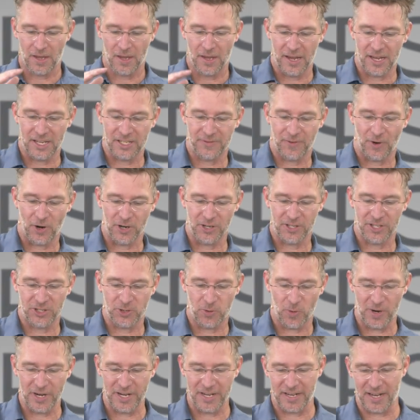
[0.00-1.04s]
As far as the
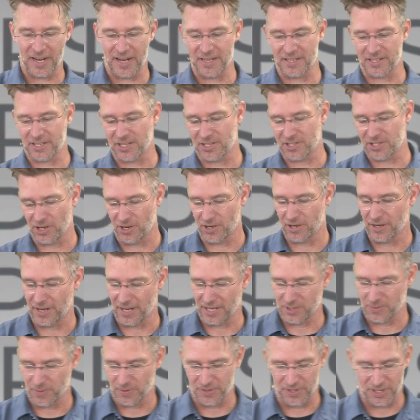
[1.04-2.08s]
20K is concerned,
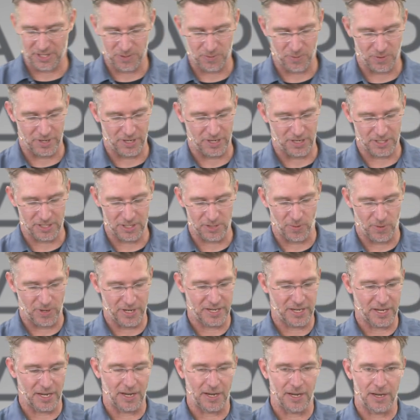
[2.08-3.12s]
that's what this one is,
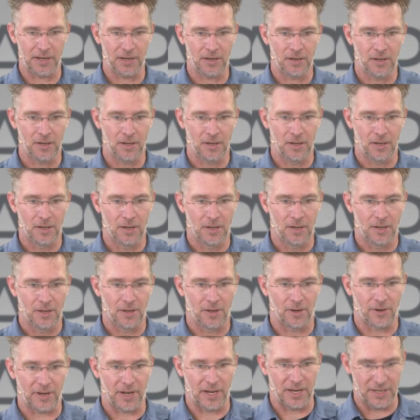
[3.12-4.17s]
20K.
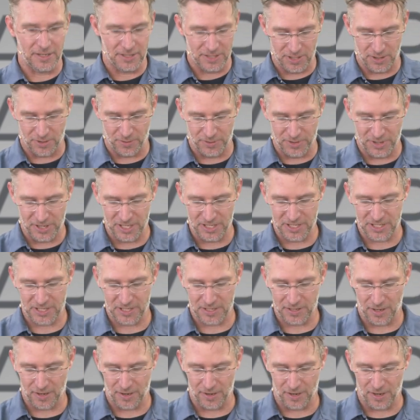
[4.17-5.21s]
Okay, so
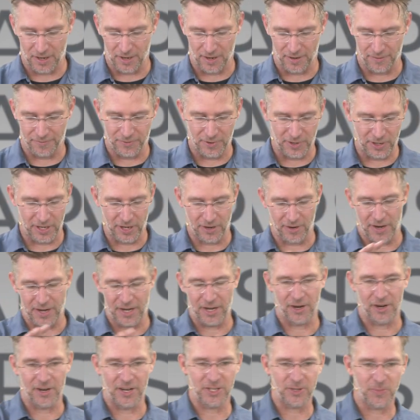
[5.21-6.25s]
this foot gun right
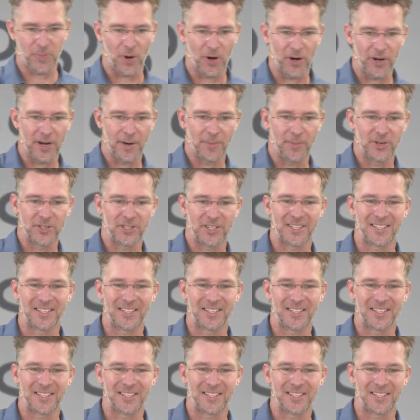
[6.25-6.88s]
here, its part number is a